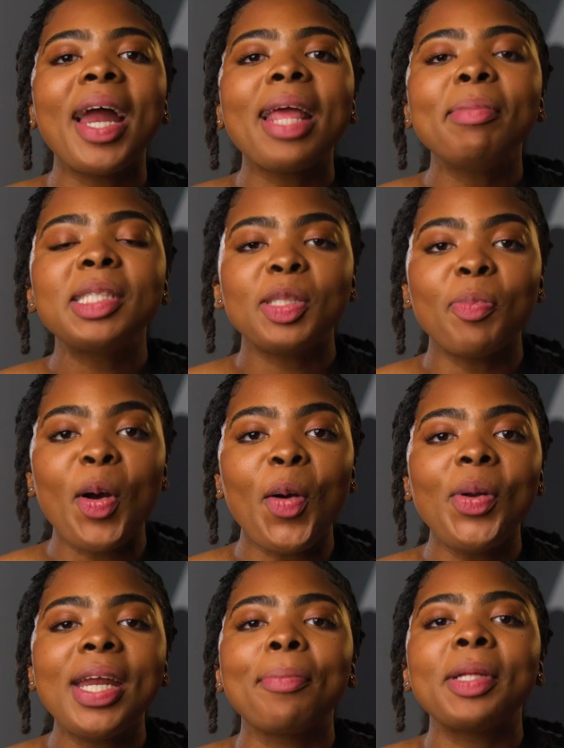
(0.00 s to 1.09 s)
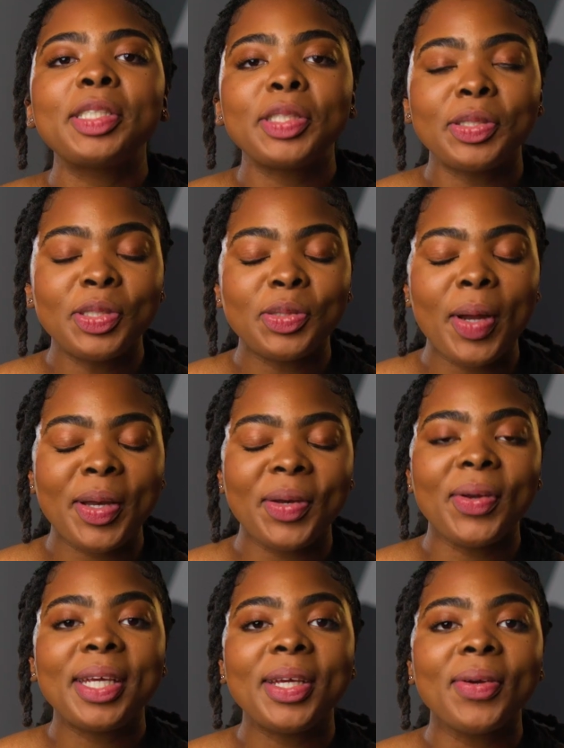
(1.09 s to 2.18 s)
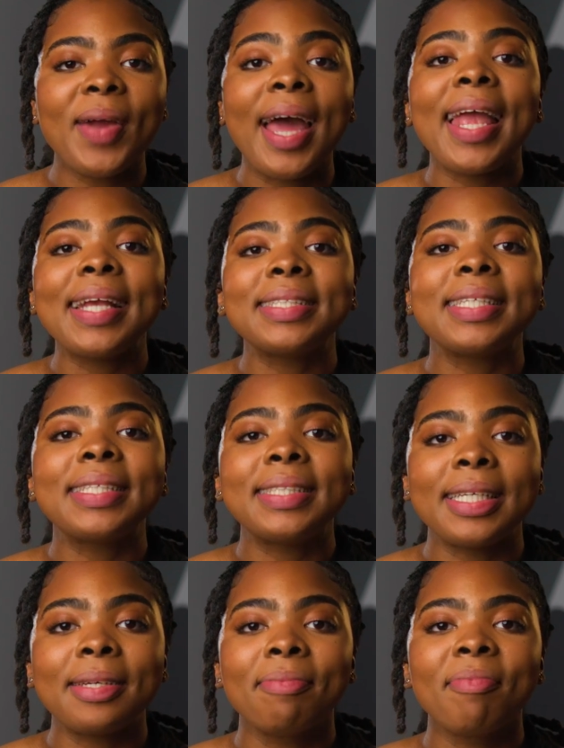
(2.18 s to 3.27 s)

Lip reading: My name is Simone, and I'm the Children's Director here at ACC.